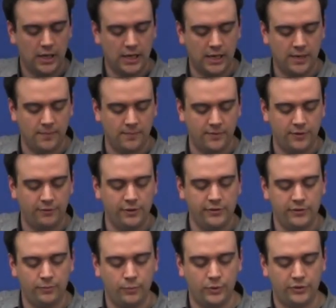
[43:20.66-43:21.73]
the
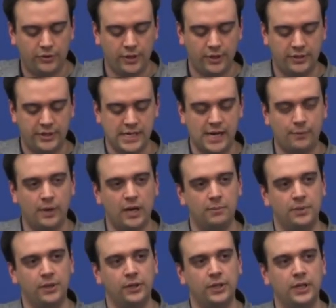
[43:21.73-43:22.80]
reason we started
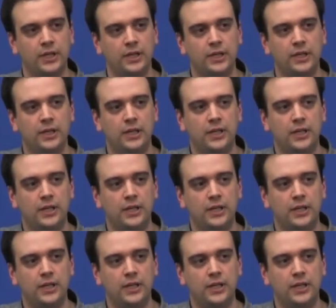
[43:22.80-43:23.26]
DIYAbility